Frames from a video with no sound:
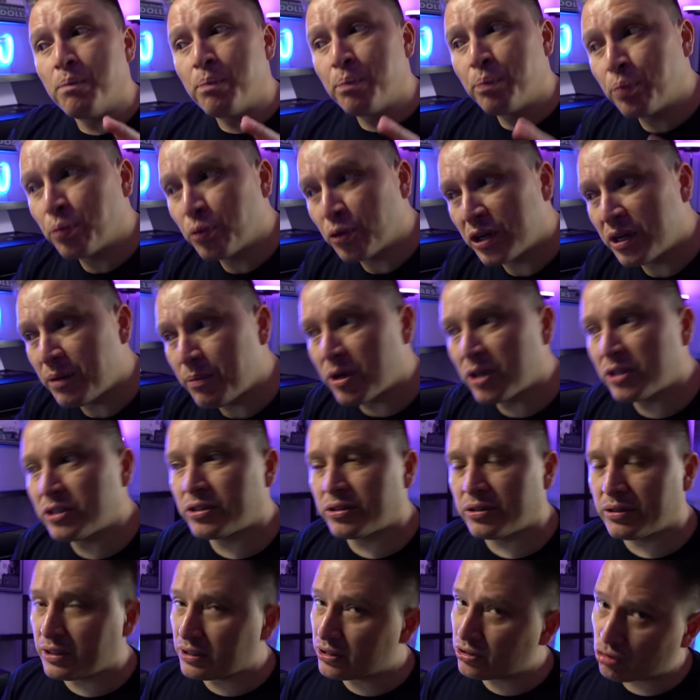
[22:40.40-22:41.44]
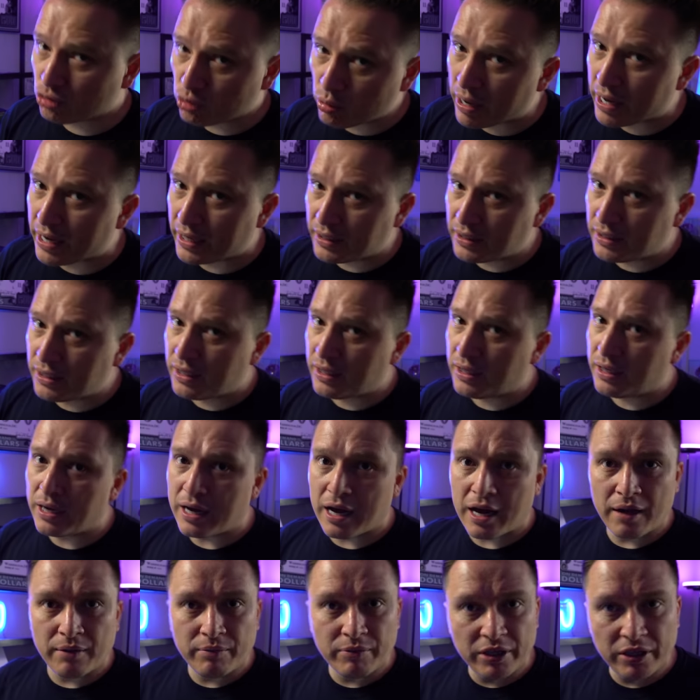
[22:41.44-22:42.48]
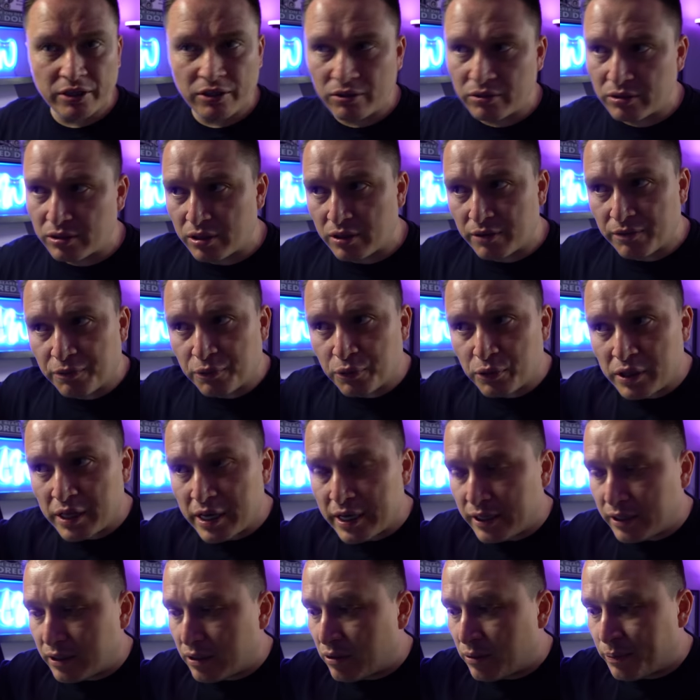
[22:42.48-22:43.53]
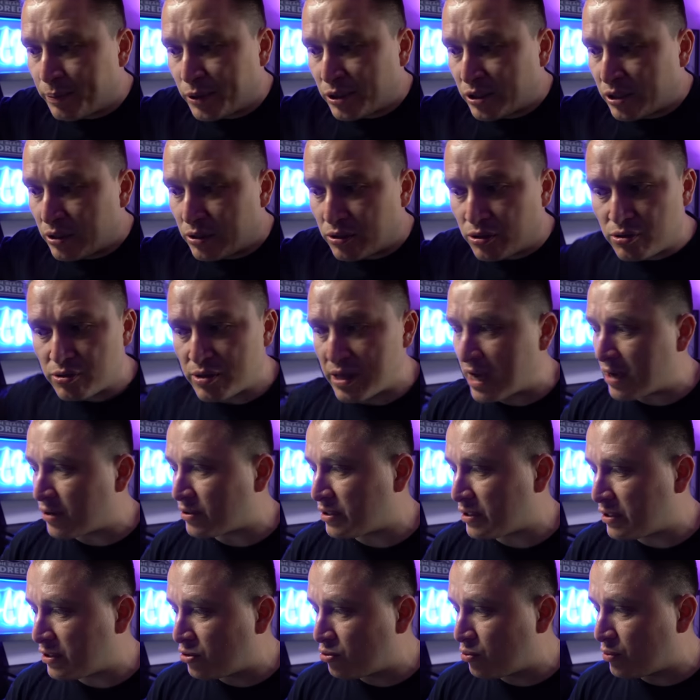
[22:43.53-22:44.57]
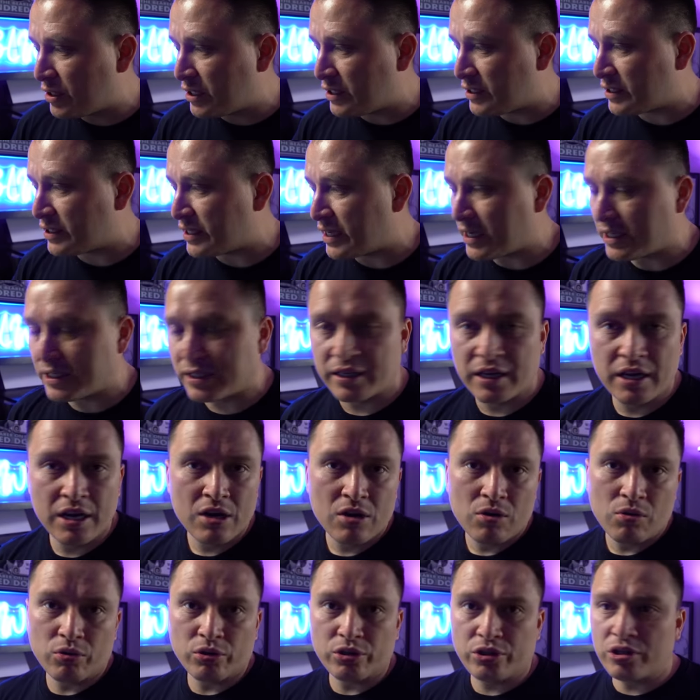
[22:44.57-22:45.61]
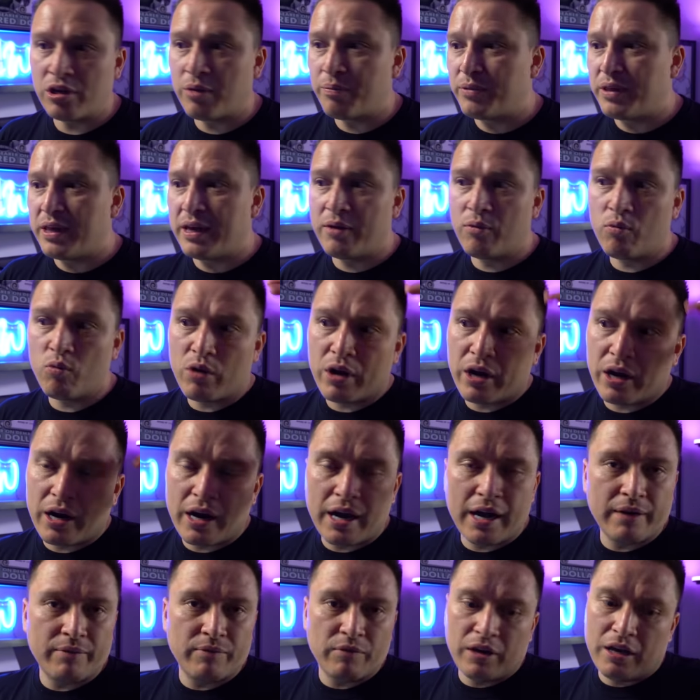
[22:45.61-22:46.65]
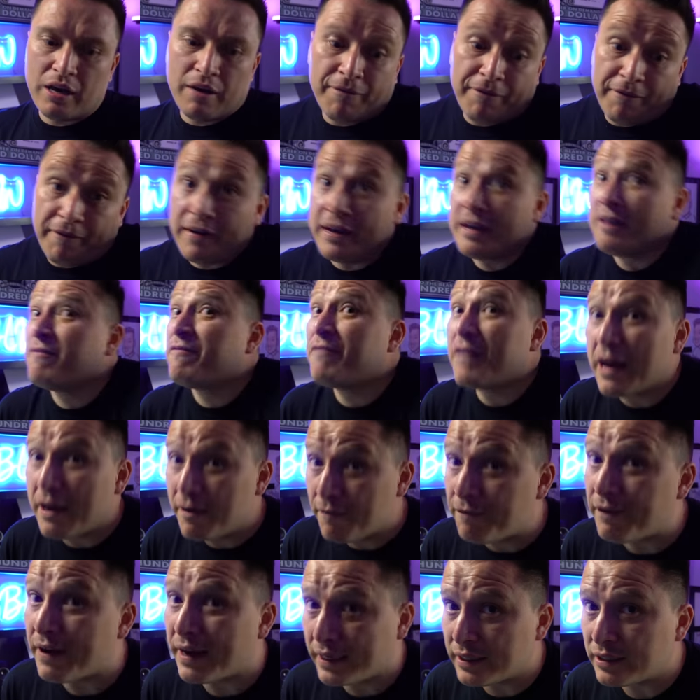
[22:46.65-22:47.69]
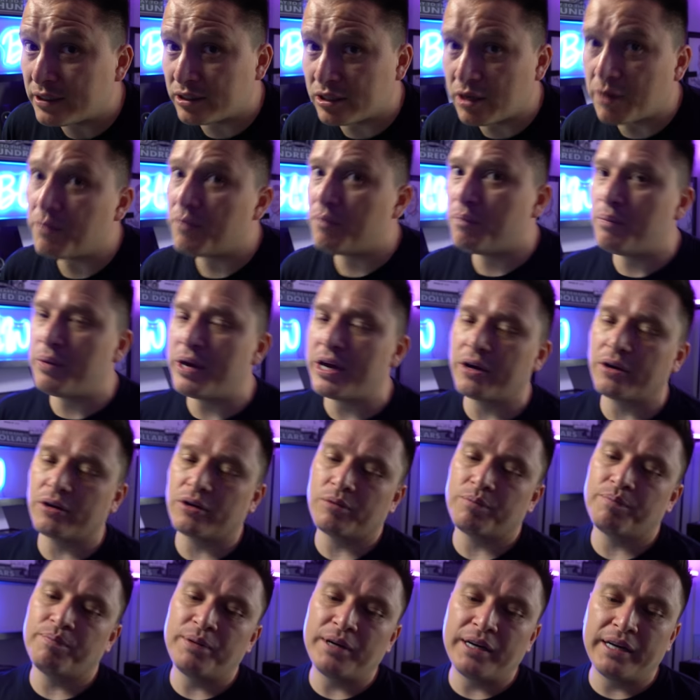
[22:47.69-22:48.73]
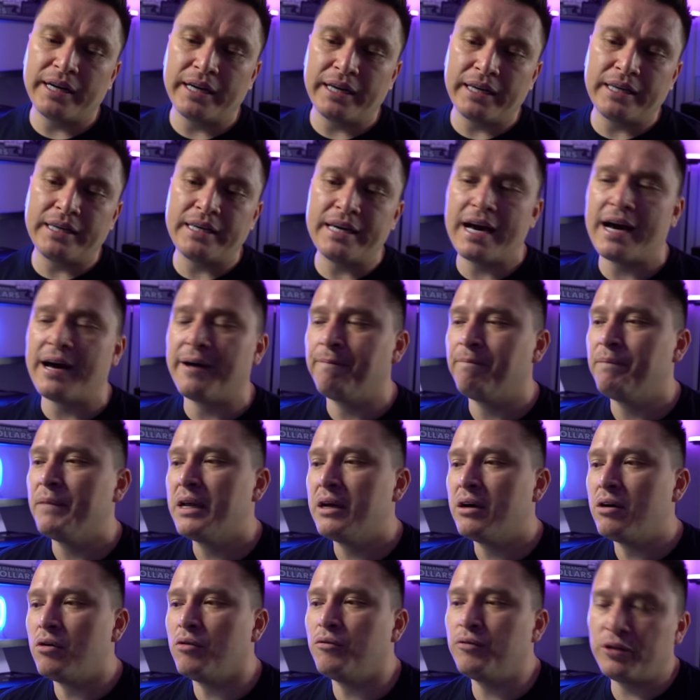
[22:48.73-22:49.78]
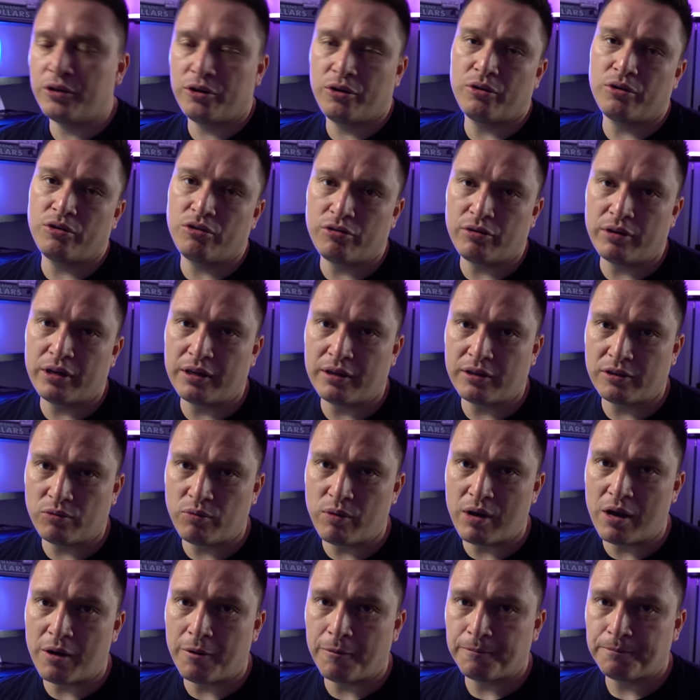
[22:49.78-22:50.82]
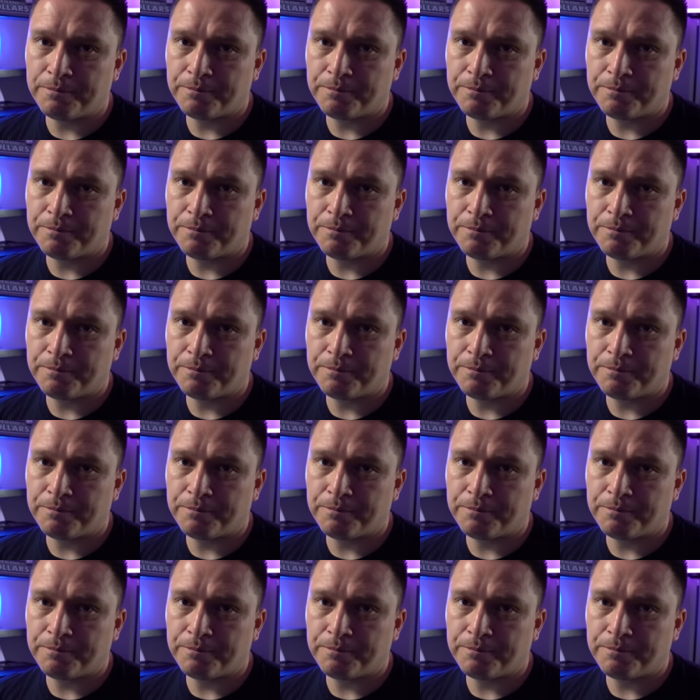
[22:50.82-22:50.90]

pretty much this strategy, I'm gonna use it for like up until 2026 or something where if if I find something better. But yeah, hopefully you enjoyed it as well.